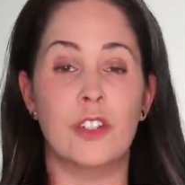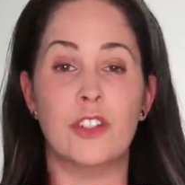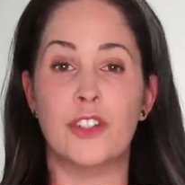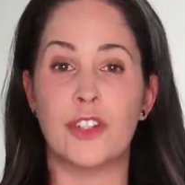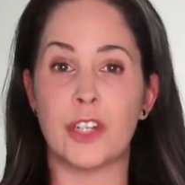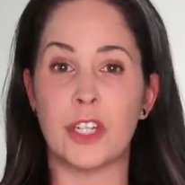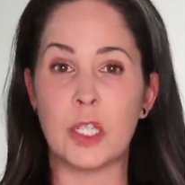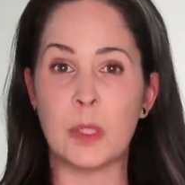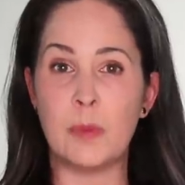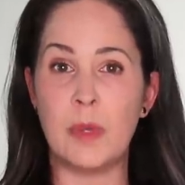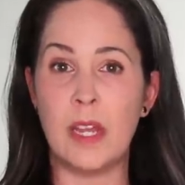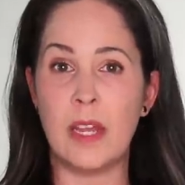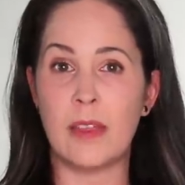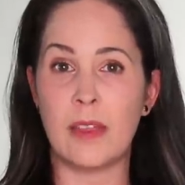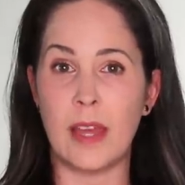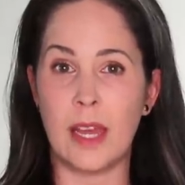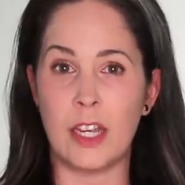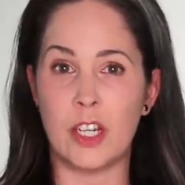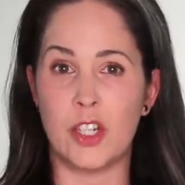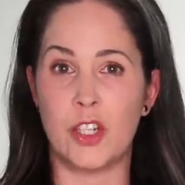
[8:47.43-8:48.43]
Just make
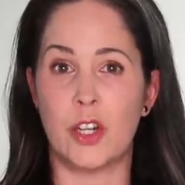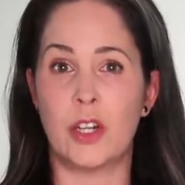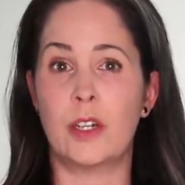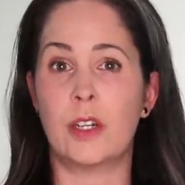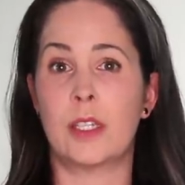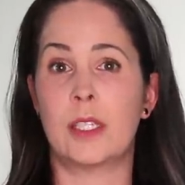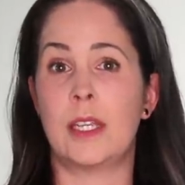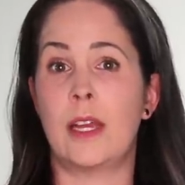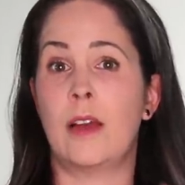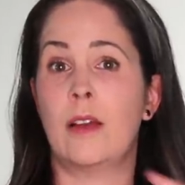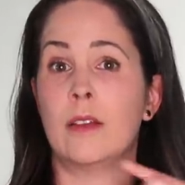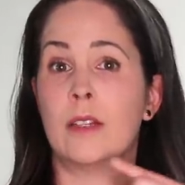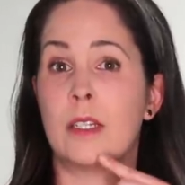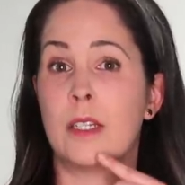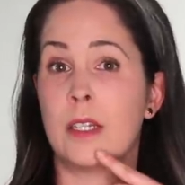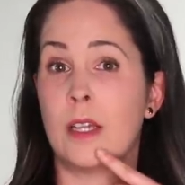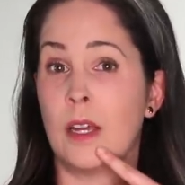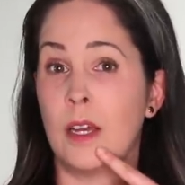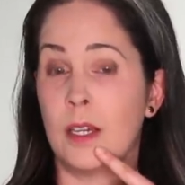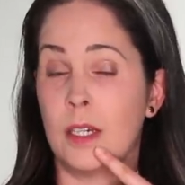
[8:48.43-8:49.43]
that dark
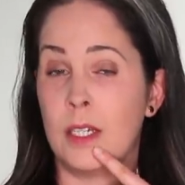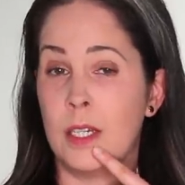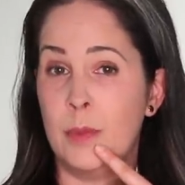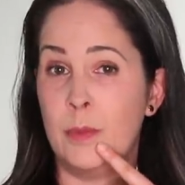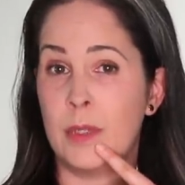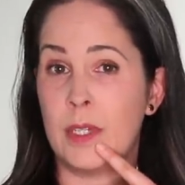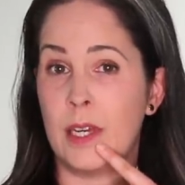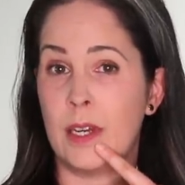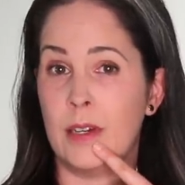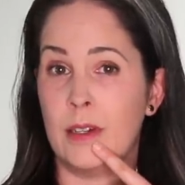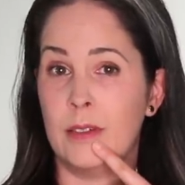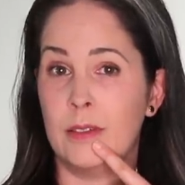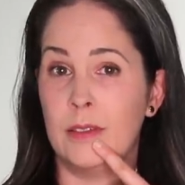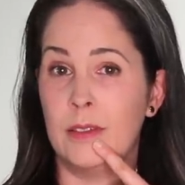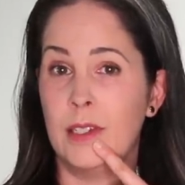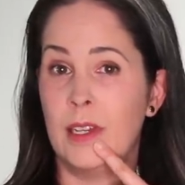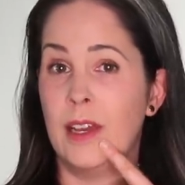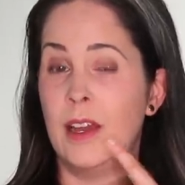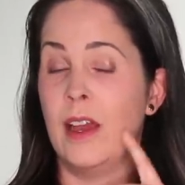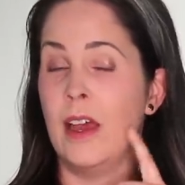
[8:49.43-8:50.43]
sound, tongue tip down,
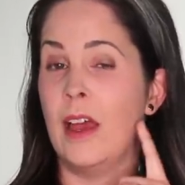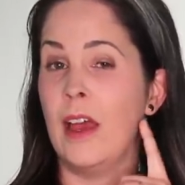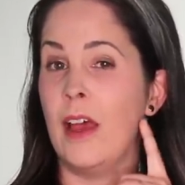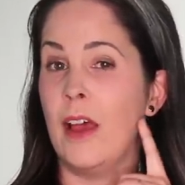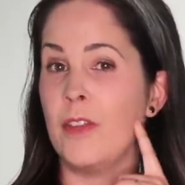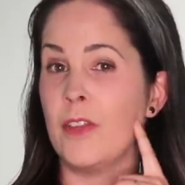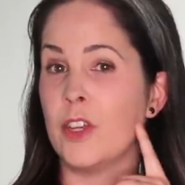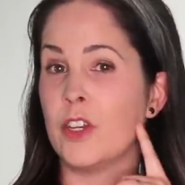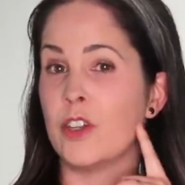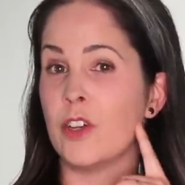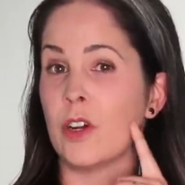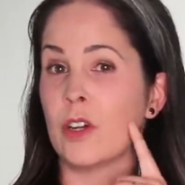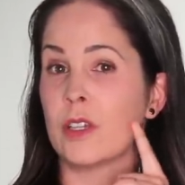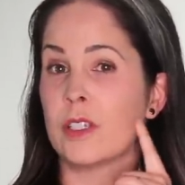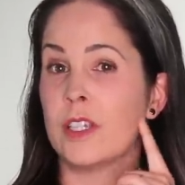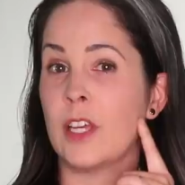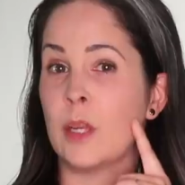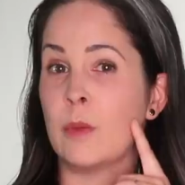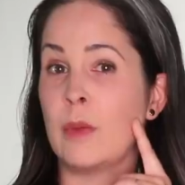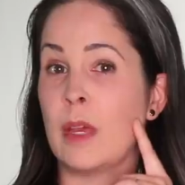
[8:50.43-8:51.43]
and the dark
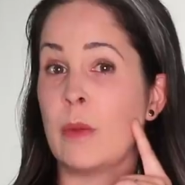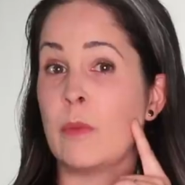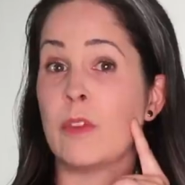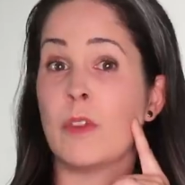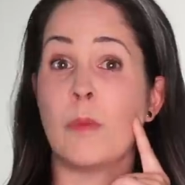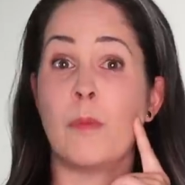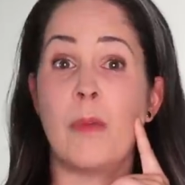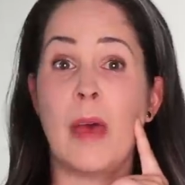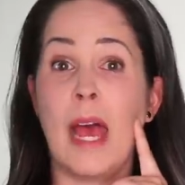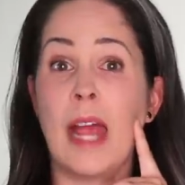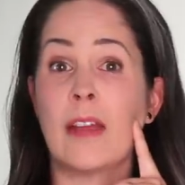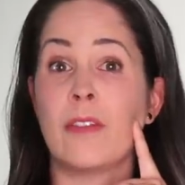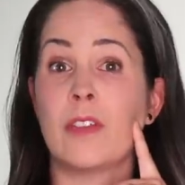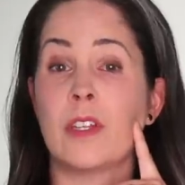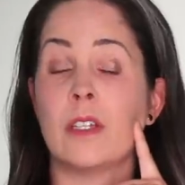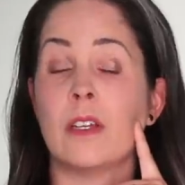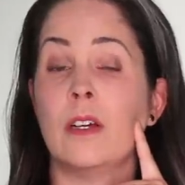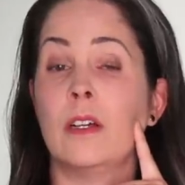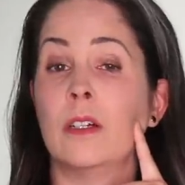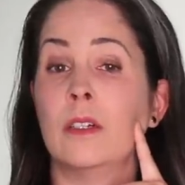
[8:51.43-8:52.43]
sound made with the back of the
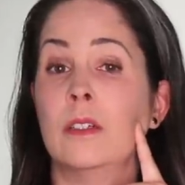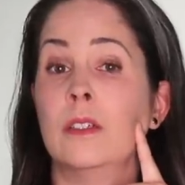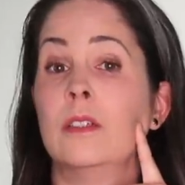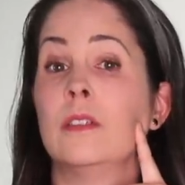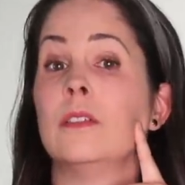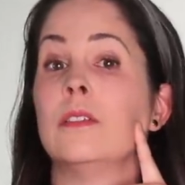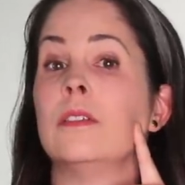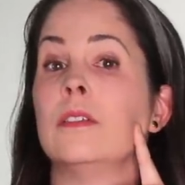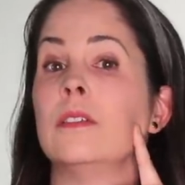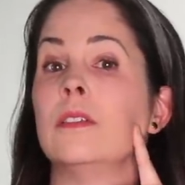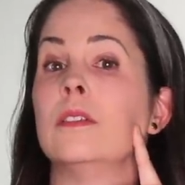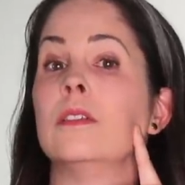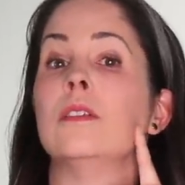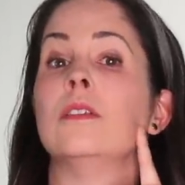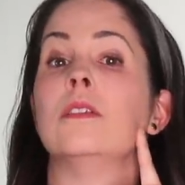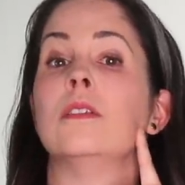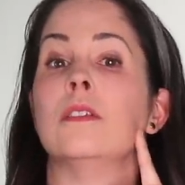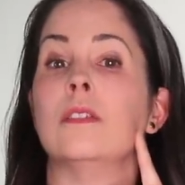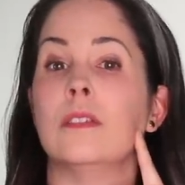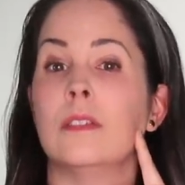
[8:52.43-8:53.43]
tongue.
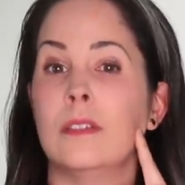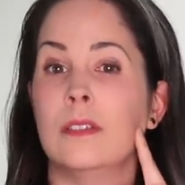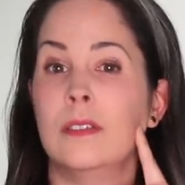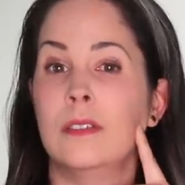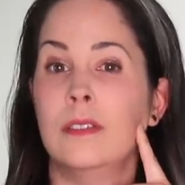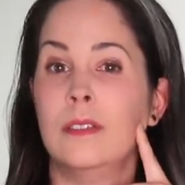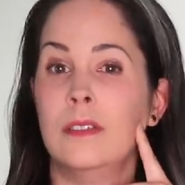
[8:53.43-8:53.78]
The